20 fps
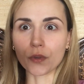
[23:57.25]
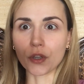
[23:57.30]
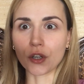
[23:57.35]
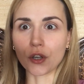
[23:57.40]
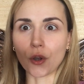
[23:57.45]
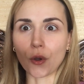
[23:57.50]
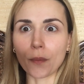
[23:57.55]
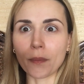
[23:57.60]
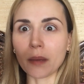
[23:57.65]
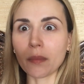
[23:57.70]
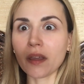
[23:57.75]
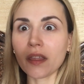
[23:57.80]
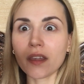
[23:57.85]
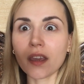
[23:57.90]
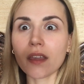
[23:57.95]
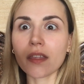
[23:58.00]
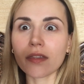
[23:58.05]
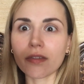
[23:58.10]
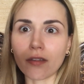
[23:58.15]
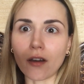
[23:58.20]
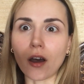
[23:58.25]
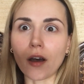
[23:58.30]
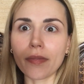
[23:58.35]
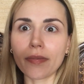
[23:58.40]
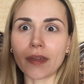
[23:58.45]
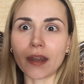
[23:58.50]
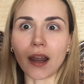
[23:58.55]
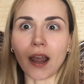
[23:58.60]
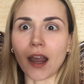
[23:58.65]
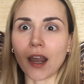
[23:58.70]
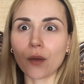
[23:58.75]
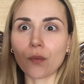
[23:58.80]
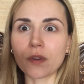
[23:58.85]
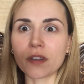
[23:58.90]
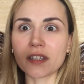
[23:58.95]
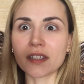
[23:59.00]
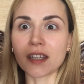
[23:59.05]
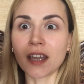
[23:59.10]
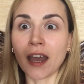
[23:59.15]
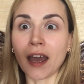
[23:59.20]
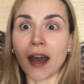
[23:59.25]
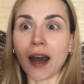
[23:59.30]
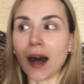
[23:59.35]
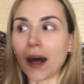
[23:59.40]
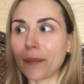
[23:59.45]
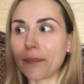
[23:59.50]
you know, maybe they thought that I was a